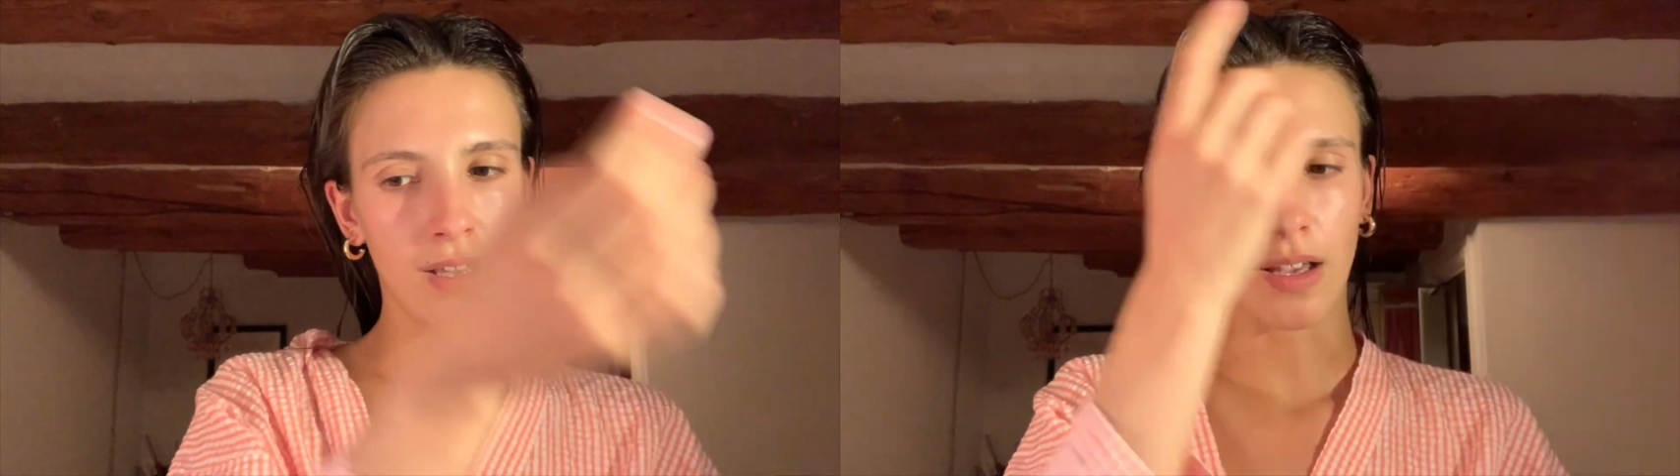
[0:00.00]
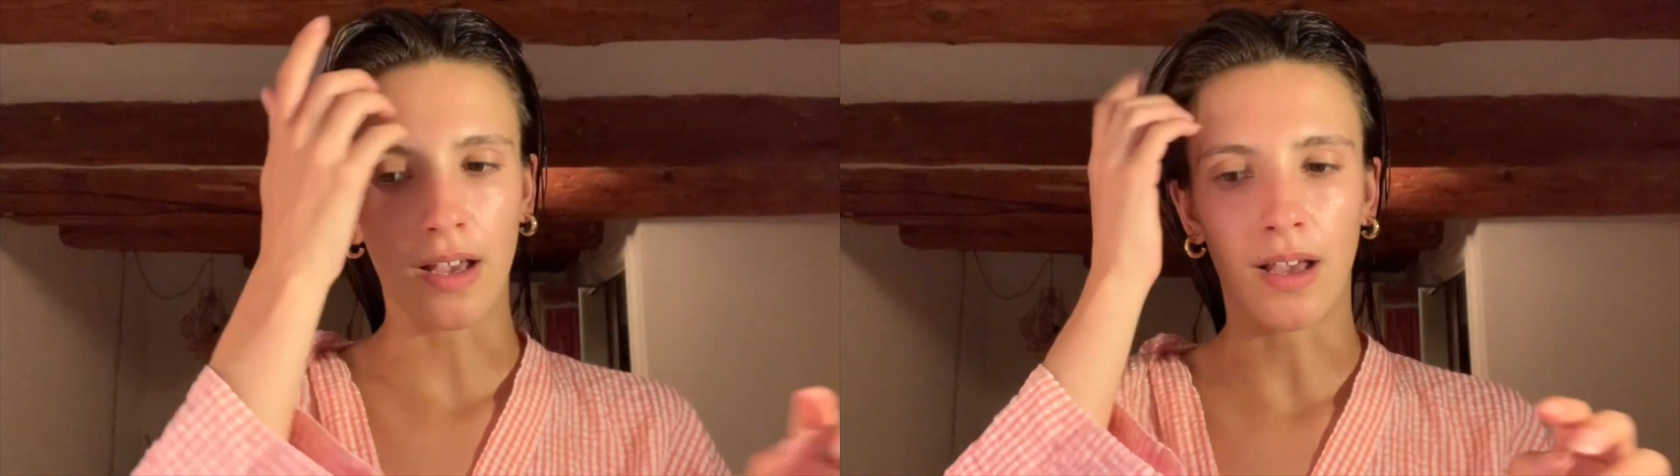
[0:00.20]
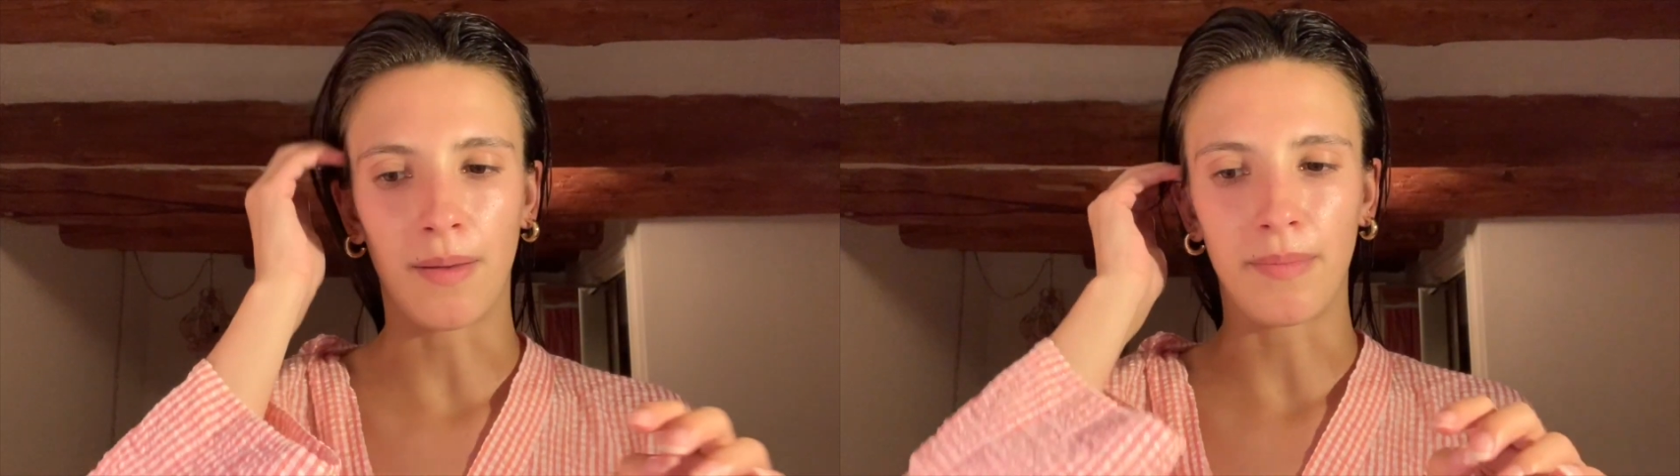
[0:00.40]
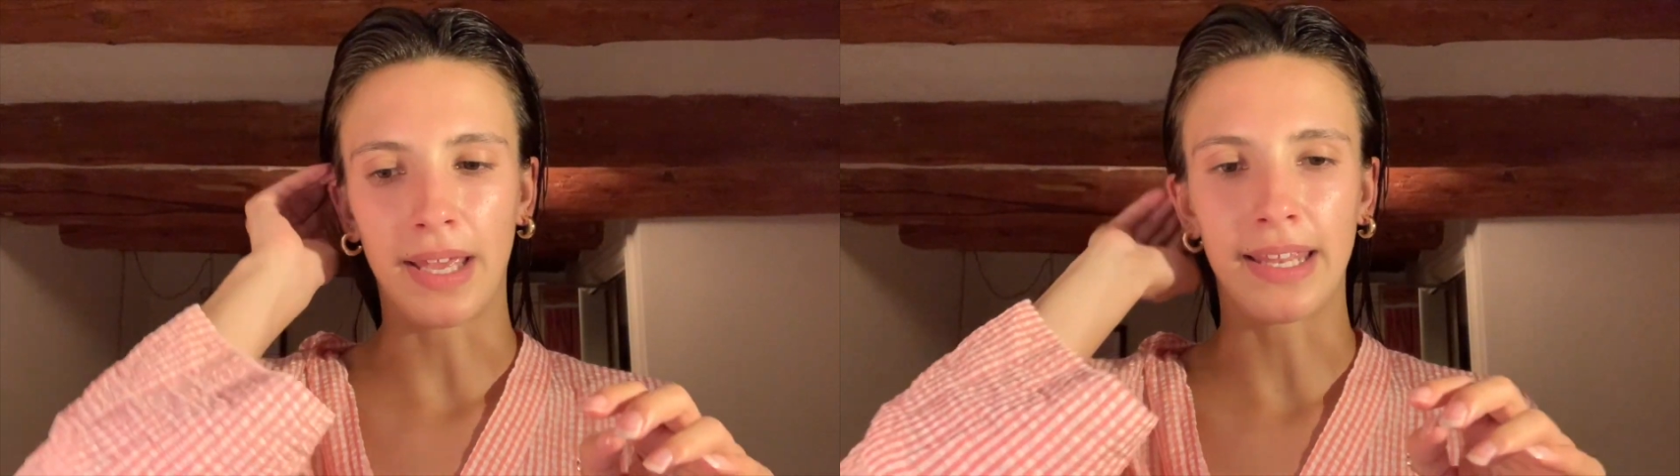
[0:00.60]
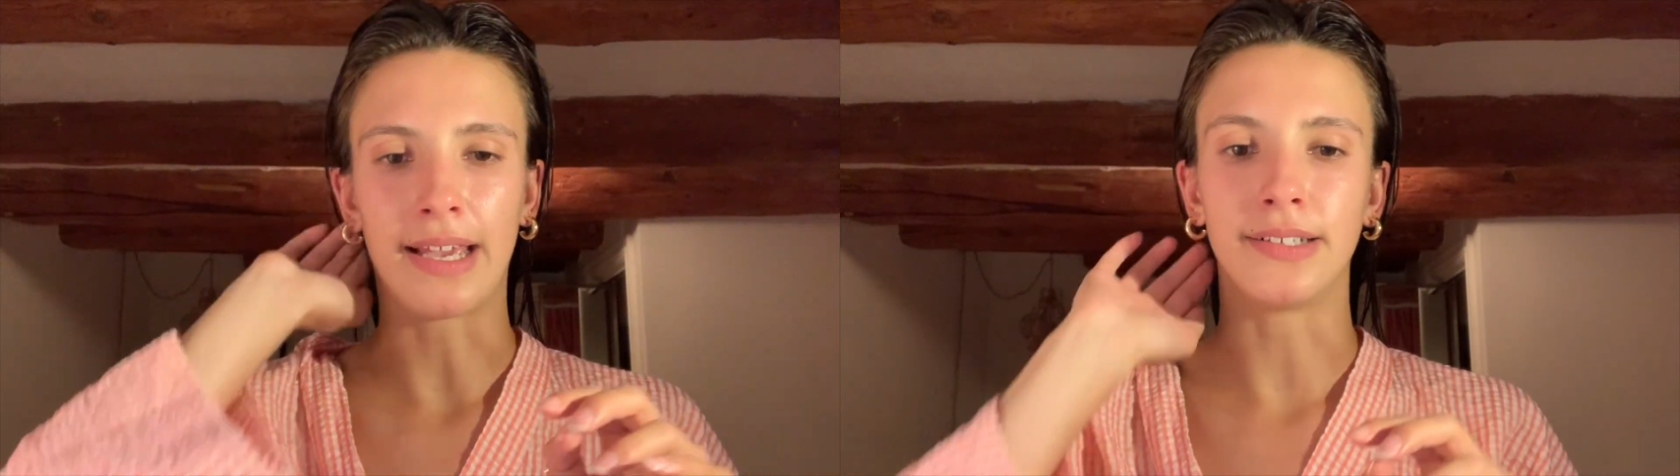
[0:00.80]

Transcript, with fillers: Um, and yeah,